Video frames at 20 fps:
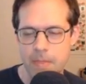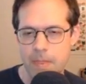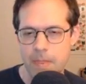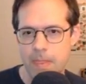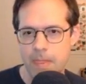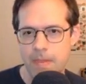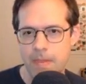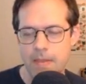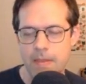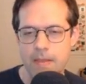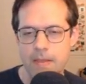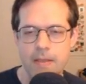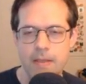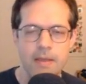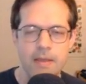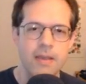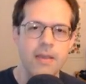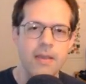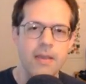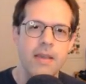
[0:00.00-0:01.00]

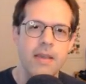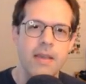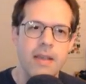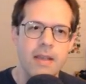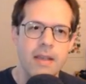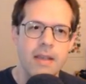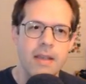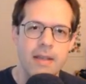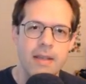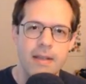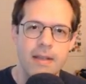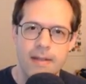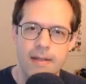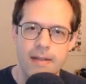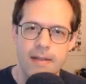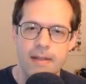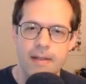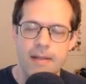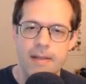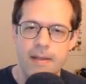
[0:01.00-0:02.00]

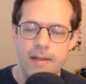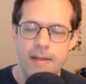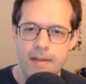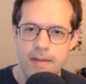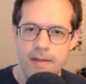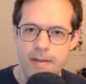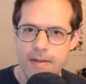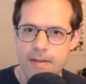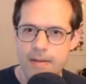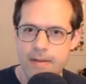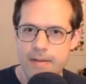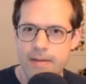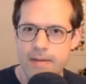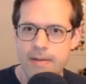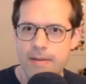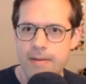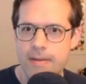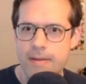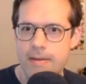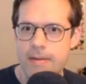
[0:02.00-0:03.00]

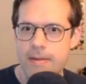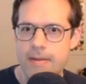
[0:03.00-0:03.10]
No one is speaking in this clip.